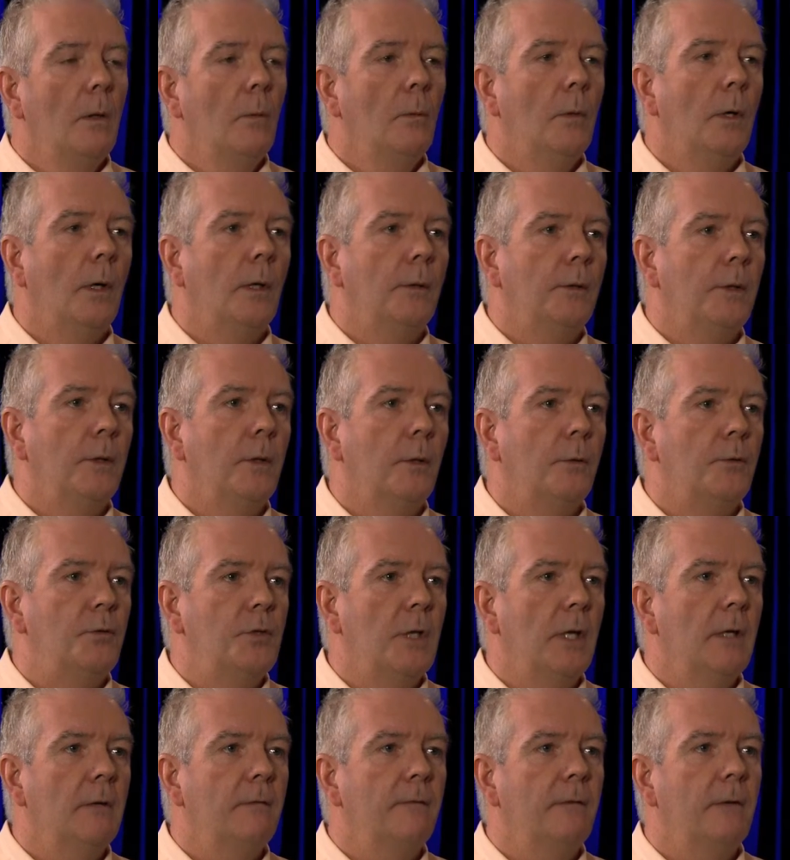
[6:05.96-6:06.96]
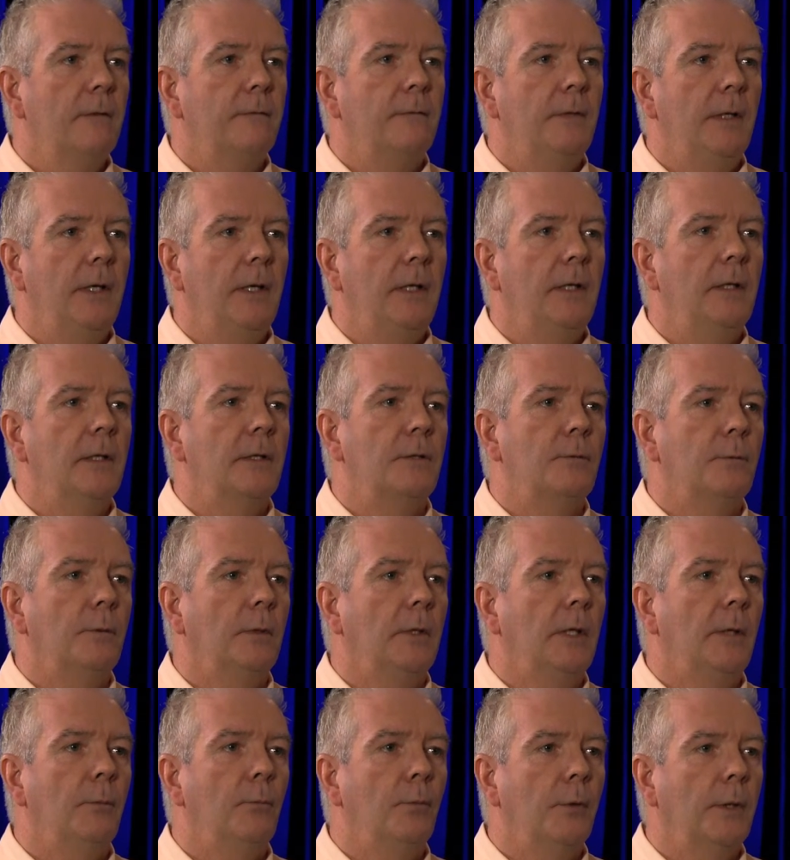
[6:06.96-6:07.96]
Well, you know, Gen 15 is
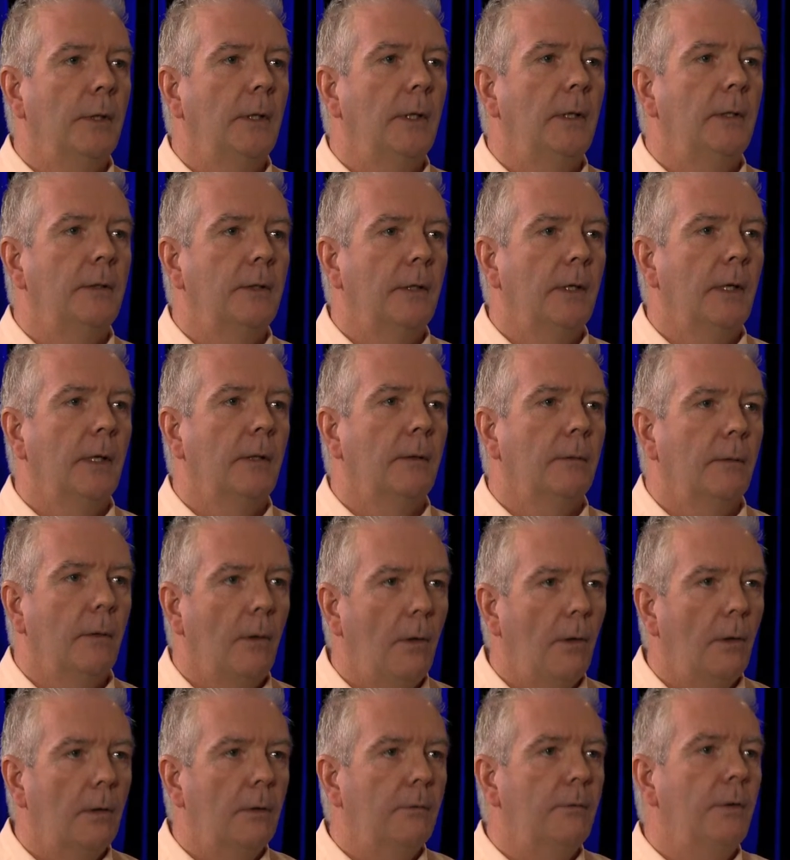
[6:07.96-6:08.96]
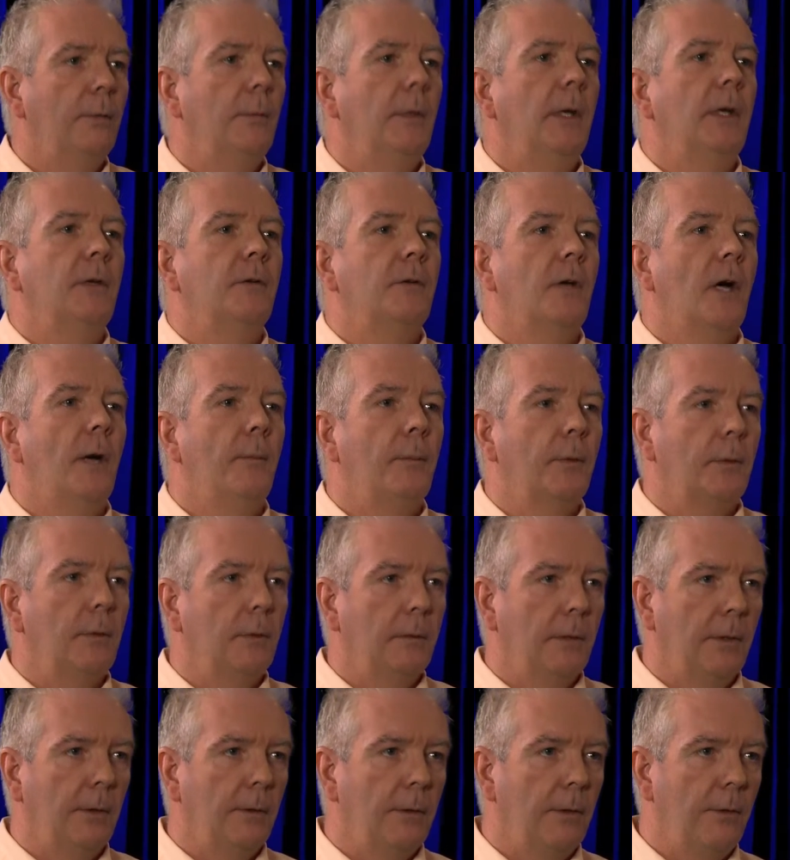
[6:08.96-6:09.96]
really bringing together all of the main
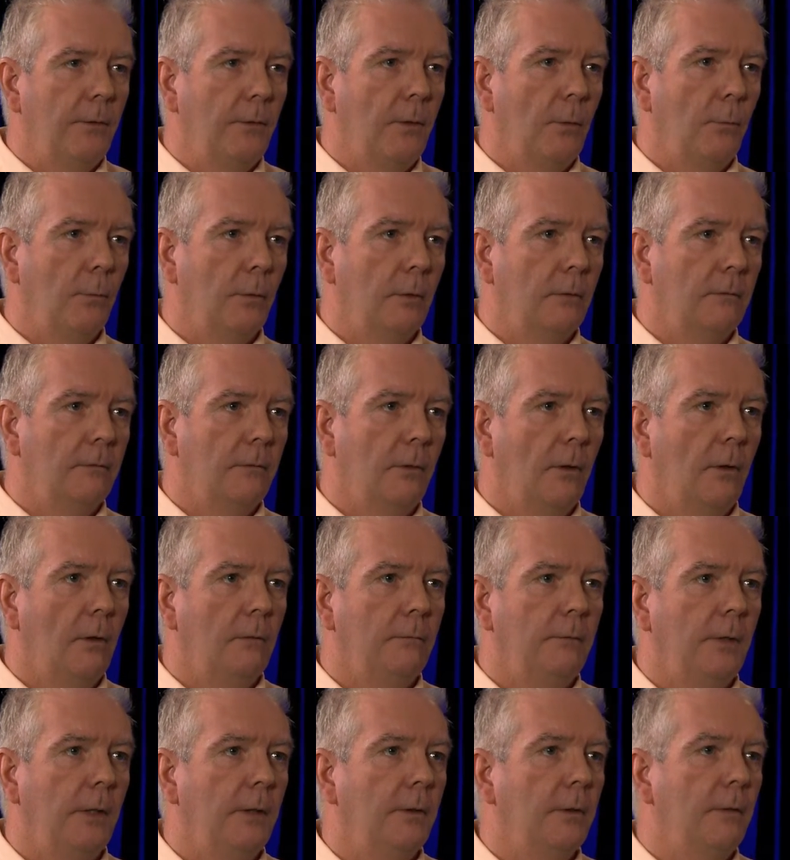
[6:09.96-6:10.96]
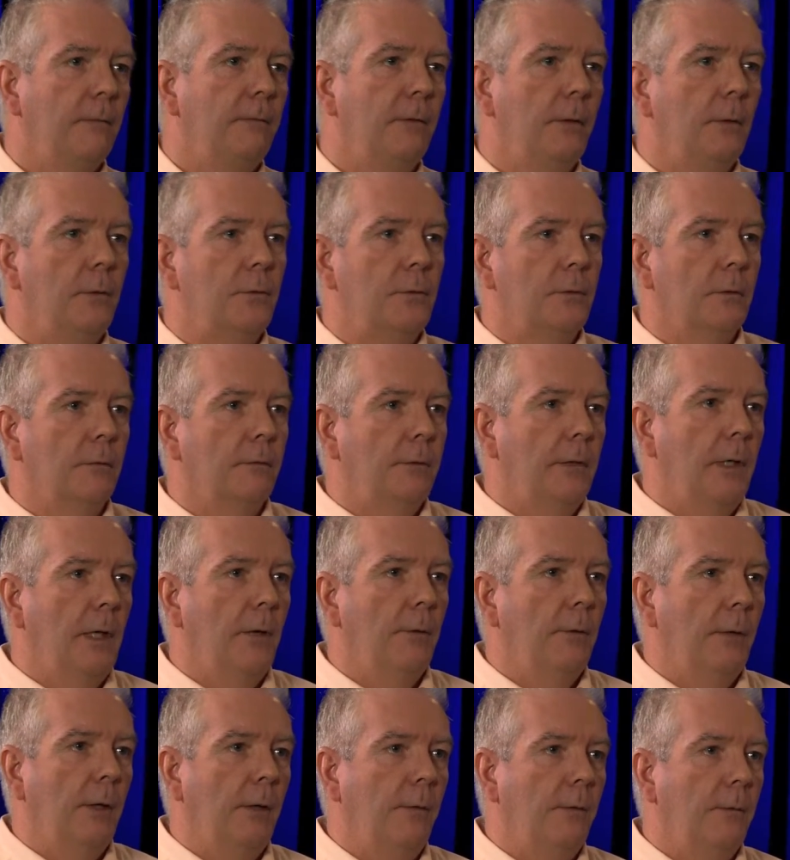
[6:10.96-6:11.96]
topical areas that we're involved in: the future of
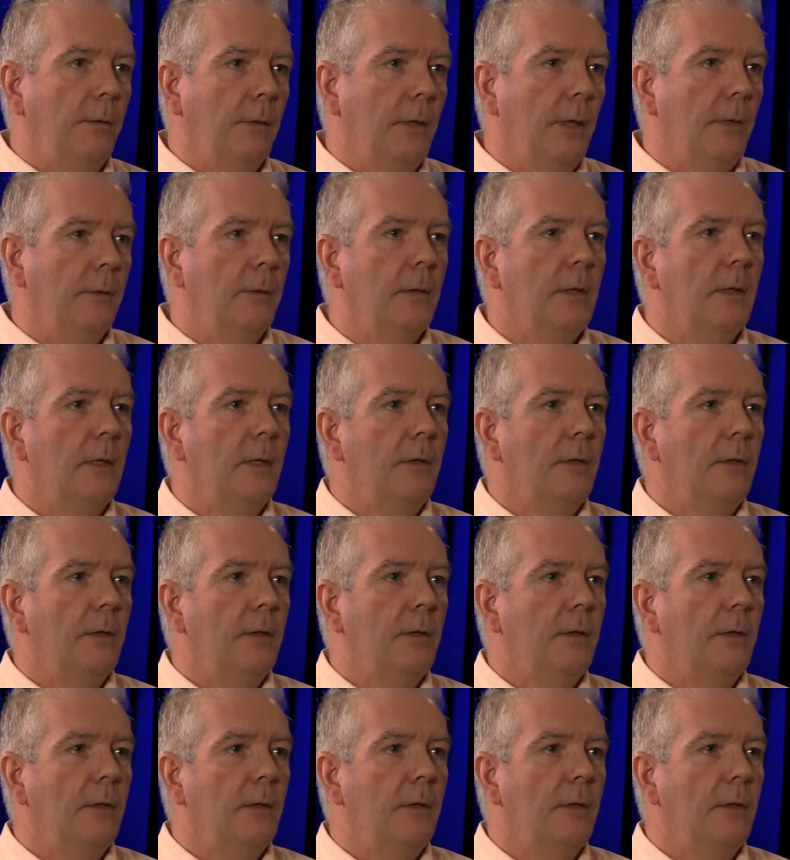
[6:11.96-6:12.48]
Care Ethernet,